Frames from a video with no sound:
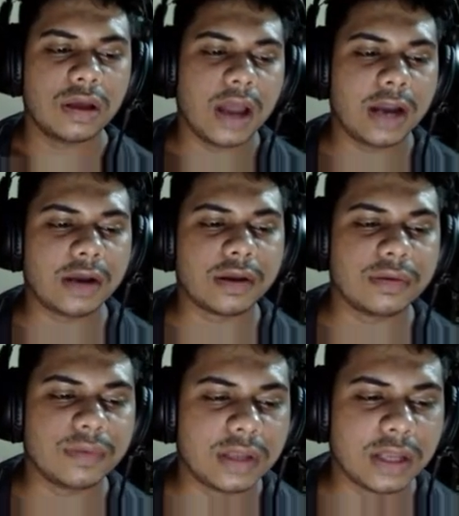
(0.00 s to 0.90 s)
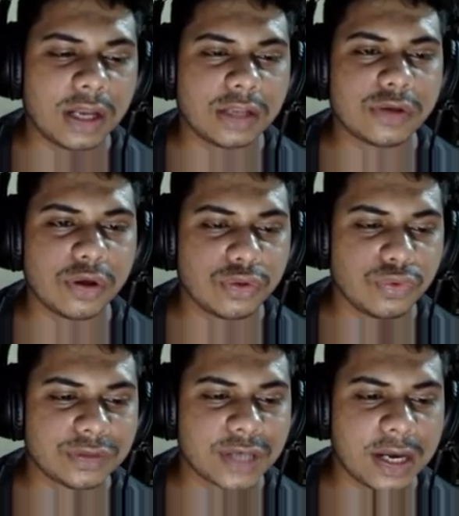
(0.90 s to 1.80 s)
And here is your
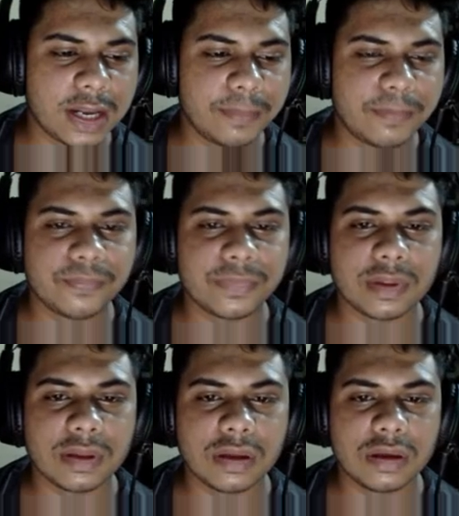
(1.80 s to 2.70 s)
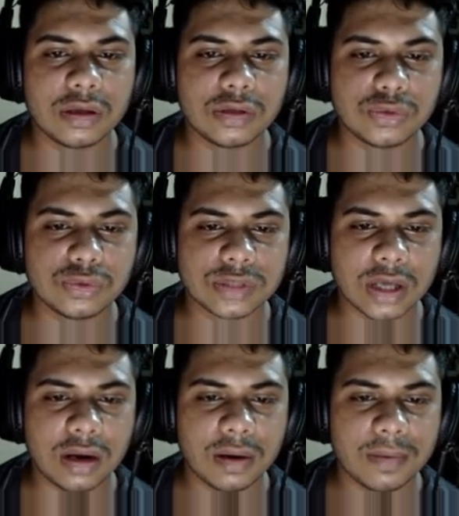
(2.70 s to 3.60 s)
user lib, so